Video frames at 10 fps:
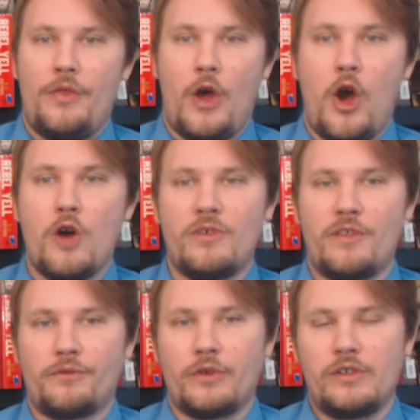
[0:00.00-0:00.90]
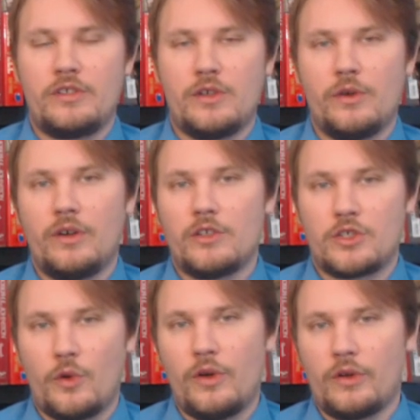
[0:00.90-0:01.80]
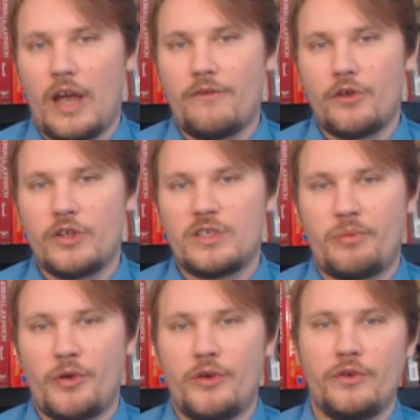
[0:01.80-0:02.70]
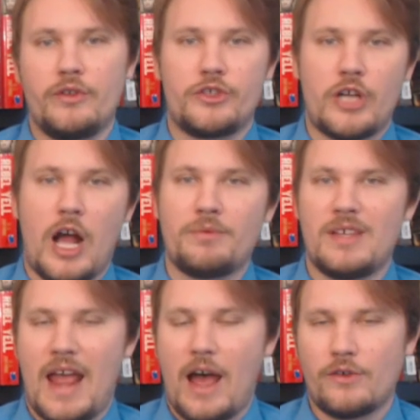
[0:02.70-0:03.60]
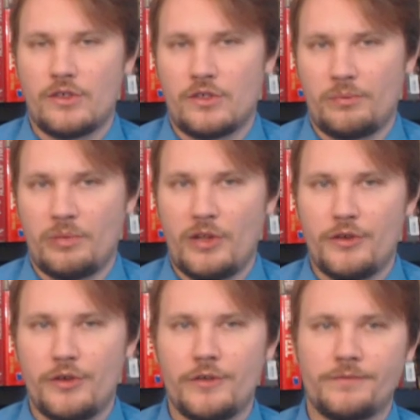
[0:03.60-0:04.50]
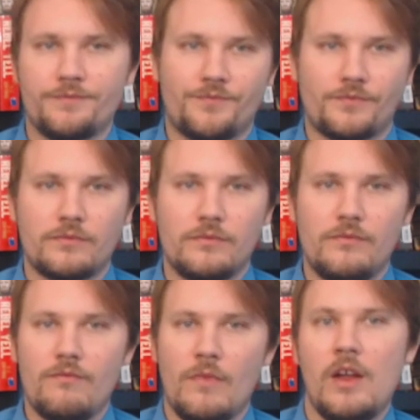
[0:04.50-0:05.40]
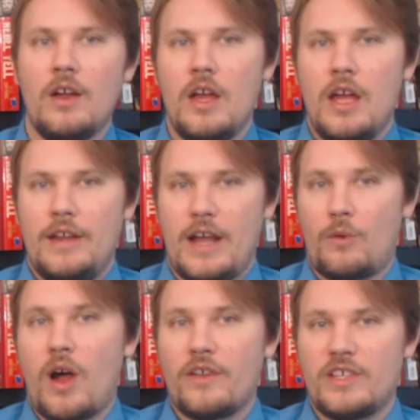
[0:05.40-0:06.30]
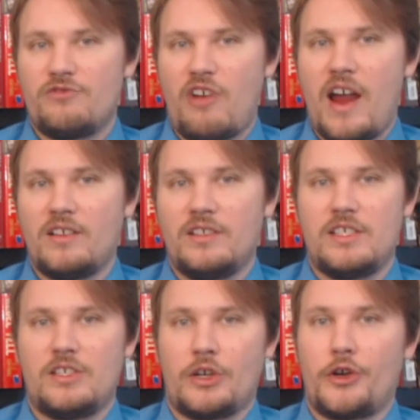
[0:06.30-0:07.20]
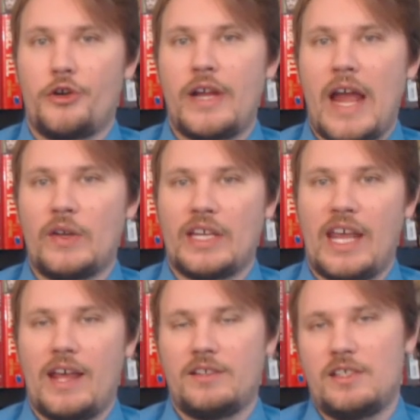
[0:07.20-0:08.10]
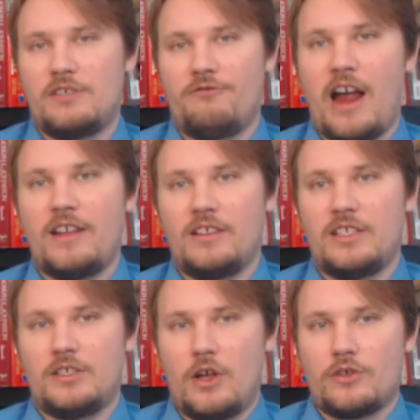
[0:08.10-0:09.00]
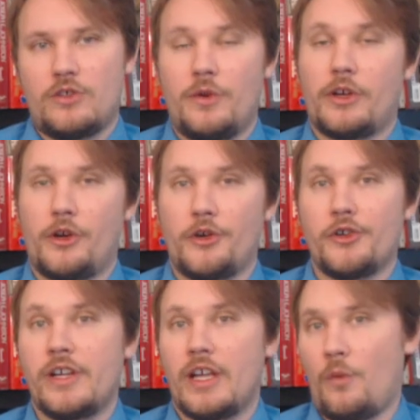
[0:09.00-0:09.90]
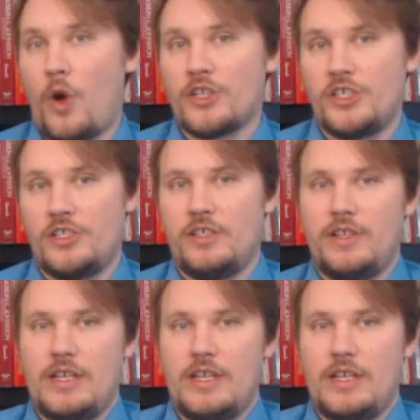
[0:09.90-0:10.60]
The home of the free soil governor is burned. Shops and houses are plundered. Now, while this violence is occurring out in Kansas, violence is also occurring in Washington,